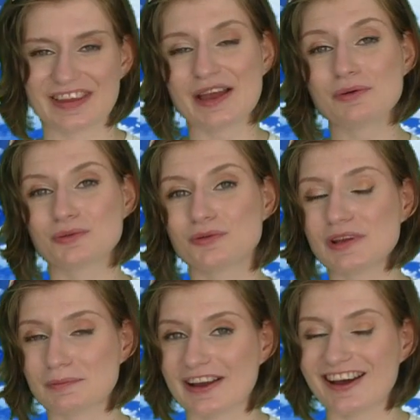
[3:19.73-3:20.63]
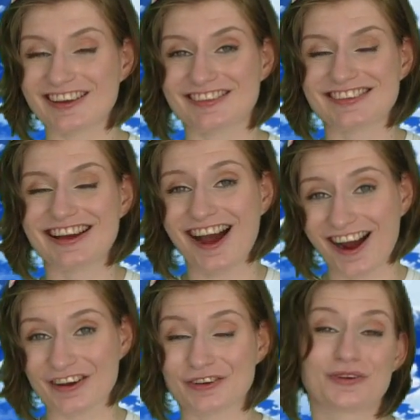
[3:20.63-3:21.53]
I was rolling my eyes
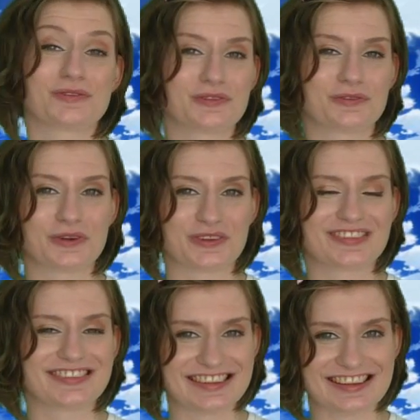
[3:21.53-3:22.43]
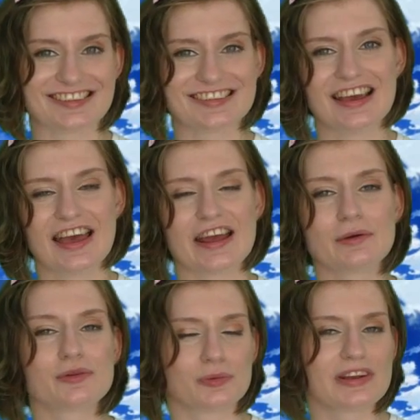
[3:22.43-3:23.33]
hard over the first scenes, and I
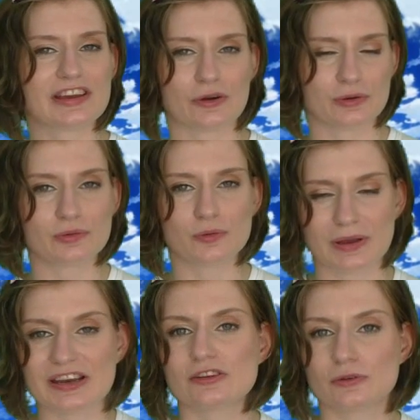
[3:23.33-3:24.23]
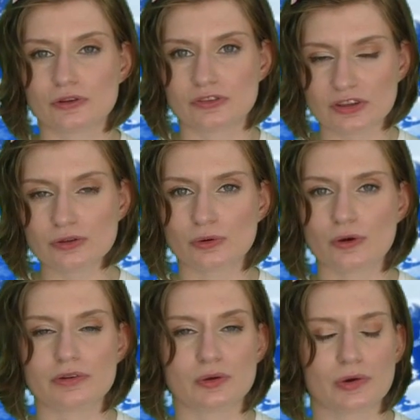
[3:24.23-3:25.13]
was dreading how this was planning to continue
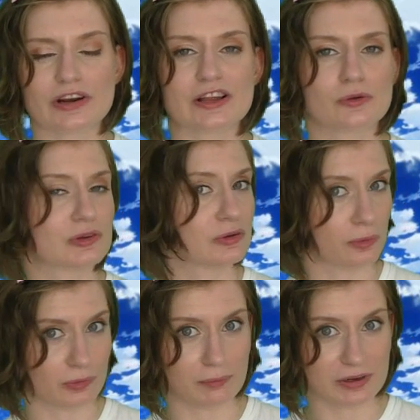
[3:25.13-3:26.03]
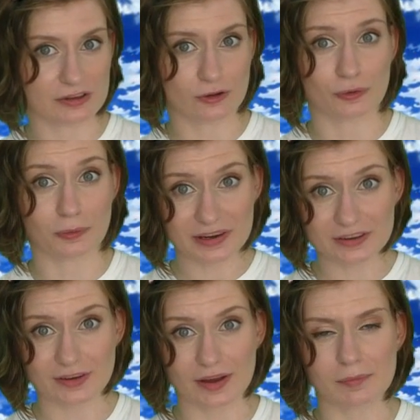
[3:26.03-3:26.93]
over the 103-minute long
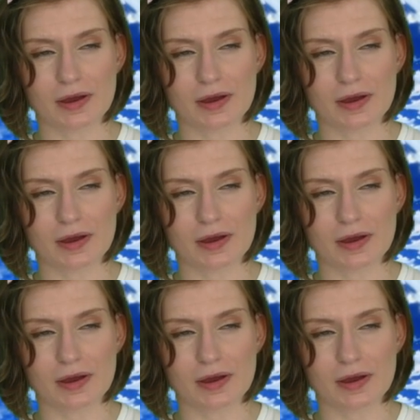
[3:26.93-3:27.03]
runtime.